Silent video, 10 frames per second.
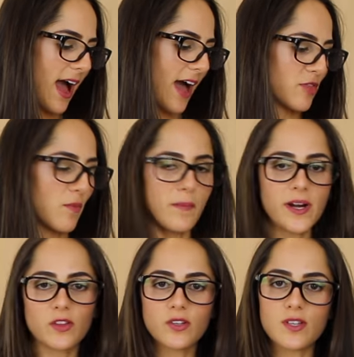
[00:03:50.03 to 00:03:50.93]
At the moment
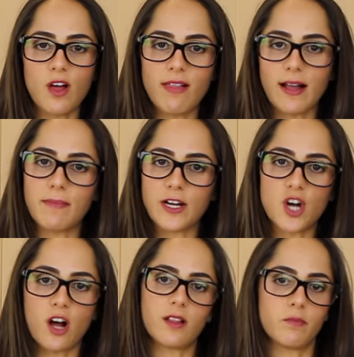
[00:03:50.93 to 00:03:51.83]
it looks a lot like my
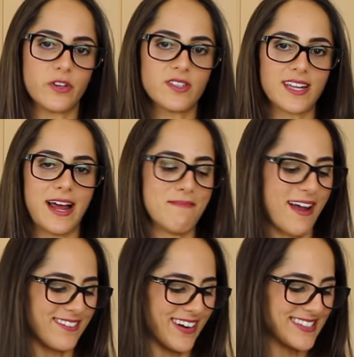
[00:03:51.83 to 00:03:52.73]
chocolate mousse that I
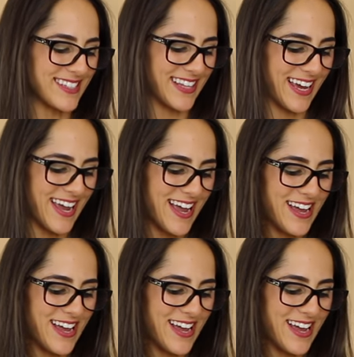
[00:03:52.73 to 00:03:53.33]
made recently.